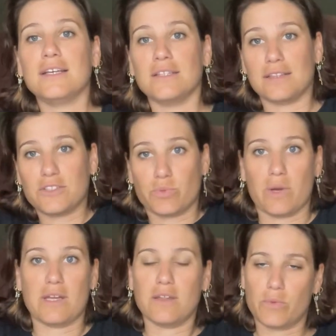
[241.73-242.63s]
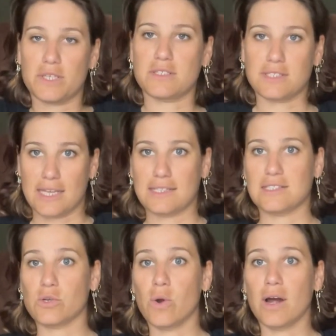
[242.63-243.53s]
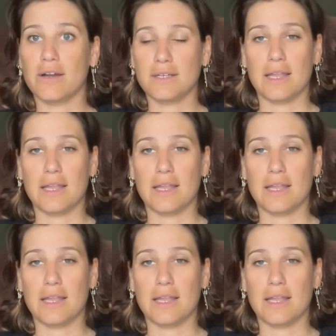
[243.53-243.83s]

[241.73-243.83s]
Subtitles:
That's why races get so hard.